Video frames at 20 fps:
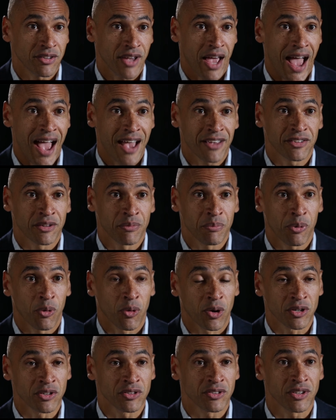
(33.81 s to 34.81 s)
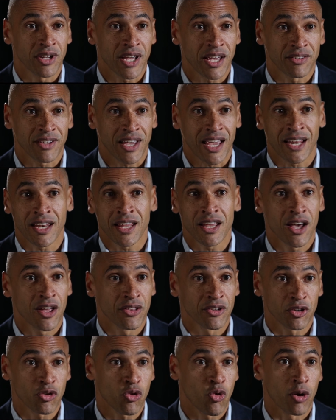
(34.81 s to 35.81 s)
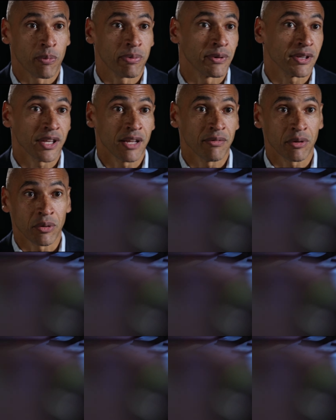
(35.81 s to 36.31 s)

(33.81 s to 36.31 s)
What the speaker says: as important as any other corporate level